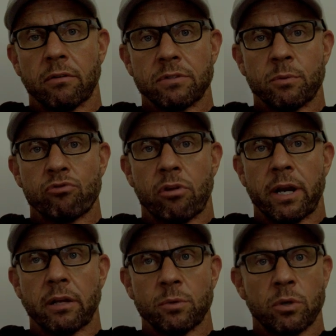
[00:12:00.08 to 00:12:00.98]
Obviously we're drying
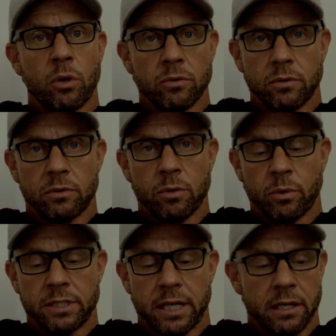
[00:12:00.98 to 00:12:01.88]
out, so we don't
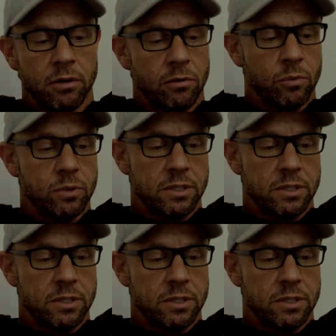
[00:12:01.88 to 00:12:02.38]
want to take in a lot of water.